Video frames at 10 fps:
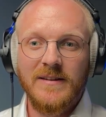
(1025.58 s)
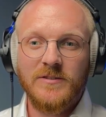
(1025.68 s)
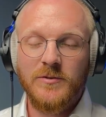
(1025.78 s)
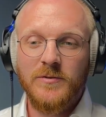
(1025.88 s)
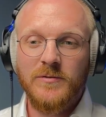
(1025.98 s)

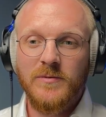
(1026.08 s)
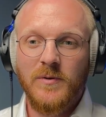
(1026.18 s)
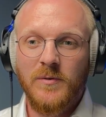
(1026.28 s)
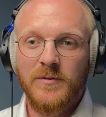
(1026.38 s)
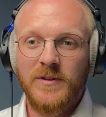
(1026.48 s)
you,
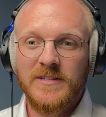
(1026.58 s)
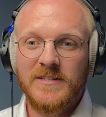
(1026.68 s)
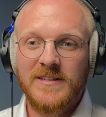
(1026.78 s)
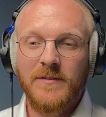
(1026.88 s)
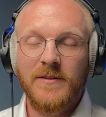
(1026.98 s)
all the
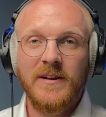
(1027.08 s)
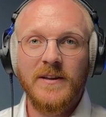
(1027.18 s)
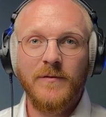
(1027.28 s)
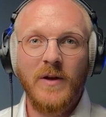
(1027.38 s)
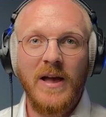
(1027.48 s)
listeners out there,
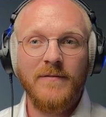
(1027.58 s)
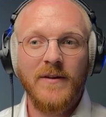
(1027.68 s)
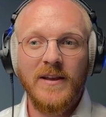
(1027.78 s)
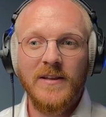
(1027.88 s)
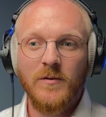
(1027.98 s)
if you have
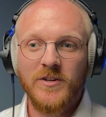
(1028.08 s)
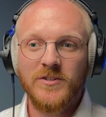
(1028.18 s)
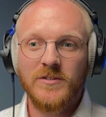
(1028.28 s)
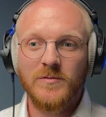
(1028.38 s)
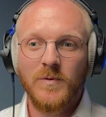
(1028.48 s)
any
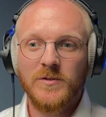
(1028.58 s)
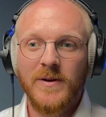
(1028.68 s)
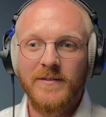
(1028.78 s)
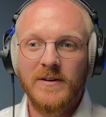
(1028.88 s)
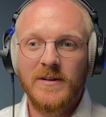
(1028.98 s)
questions
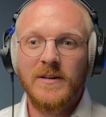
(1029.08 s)
whatsoever